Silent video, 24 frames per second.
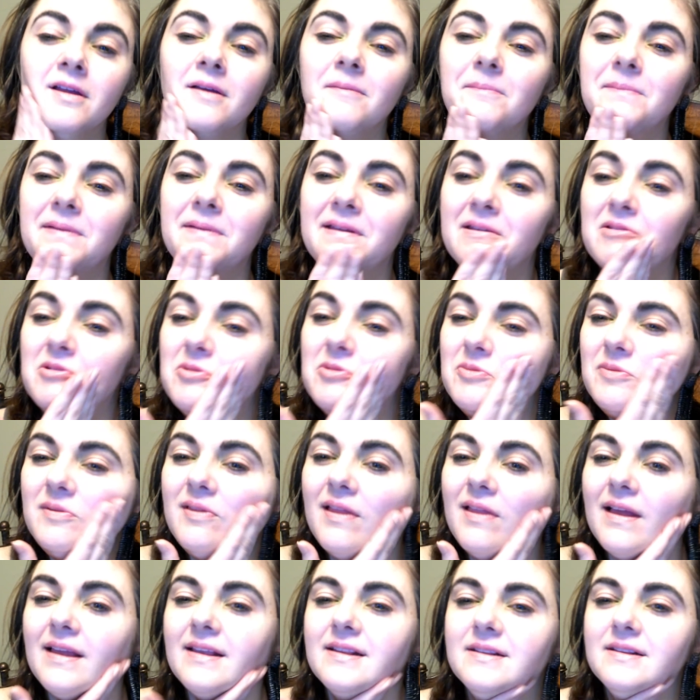But who
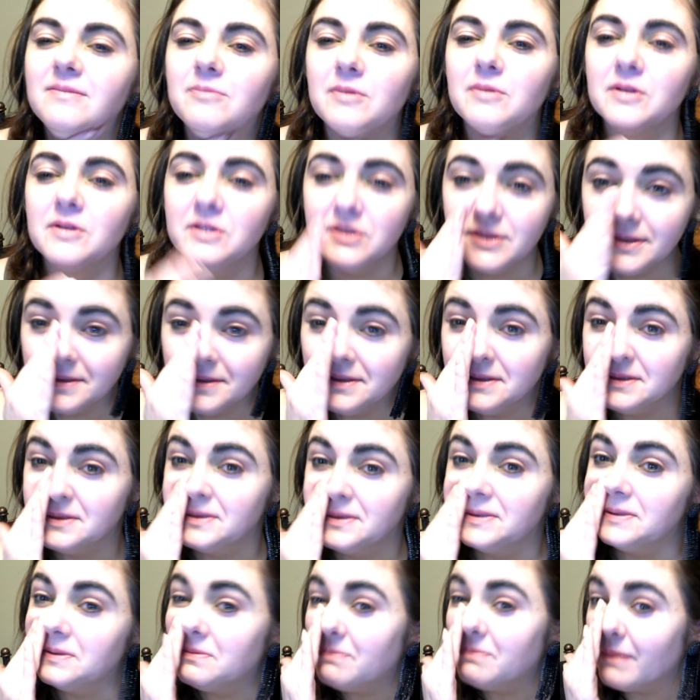likes washing dishes
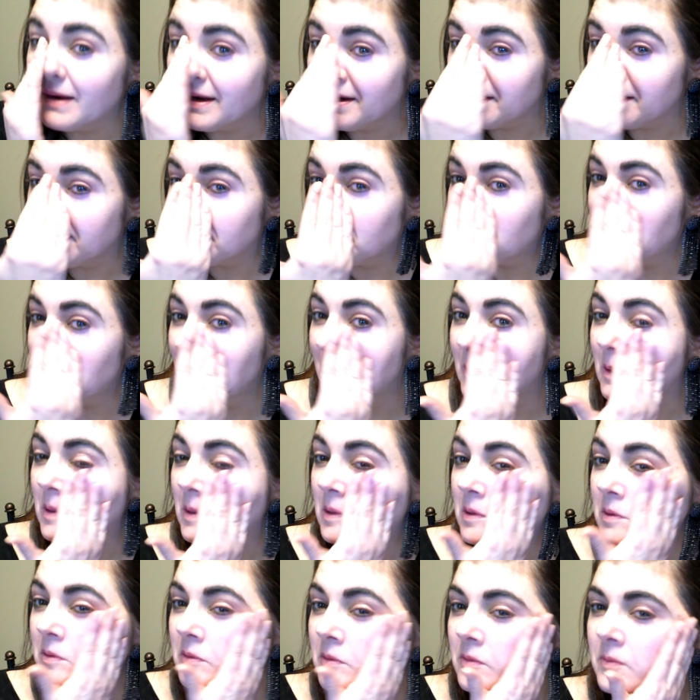by hand?
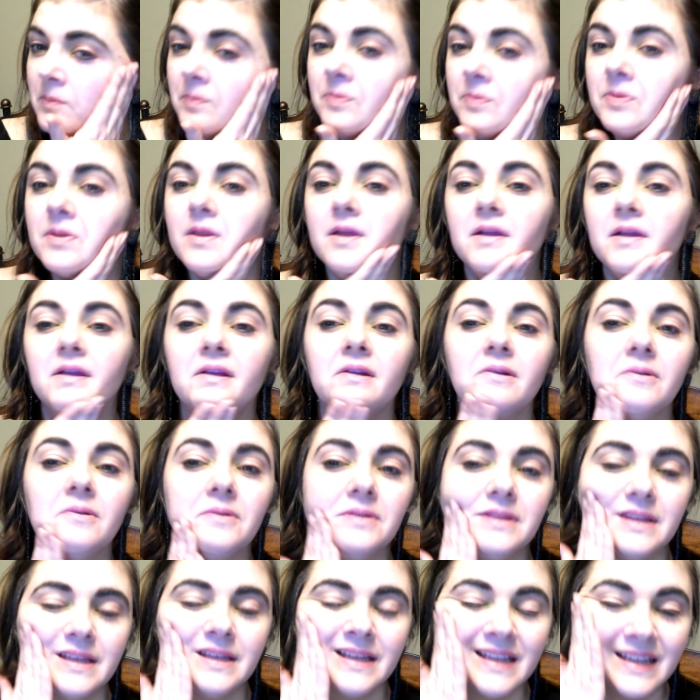I don't
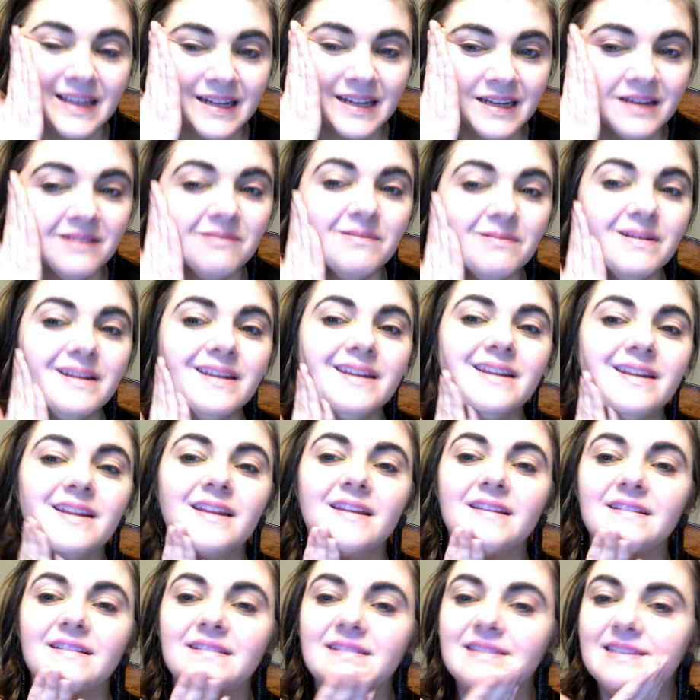think anybody
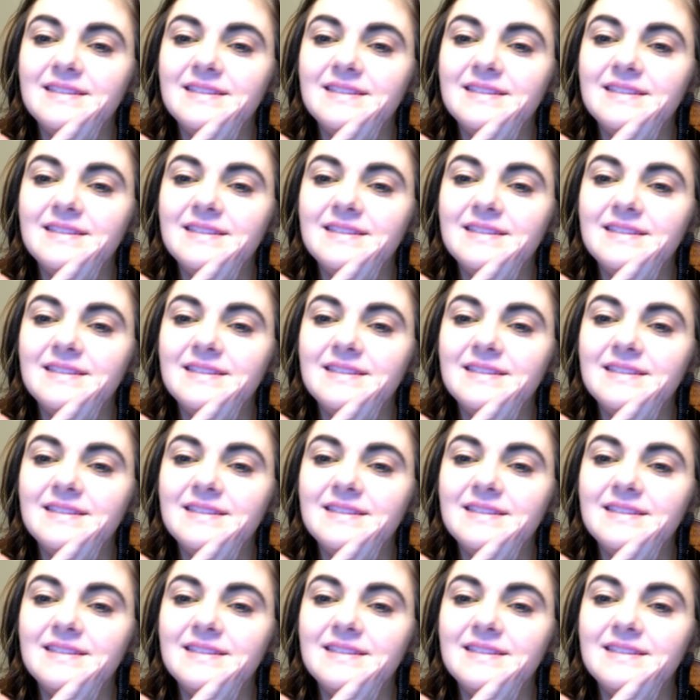does.